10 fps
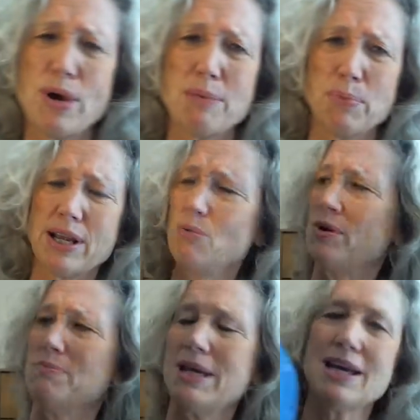want to bring it
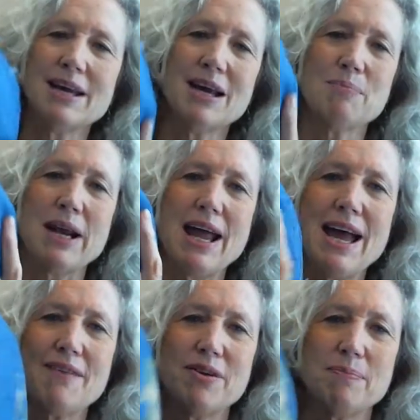with me, but I
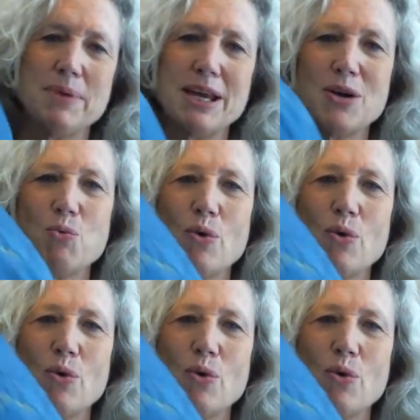have a big,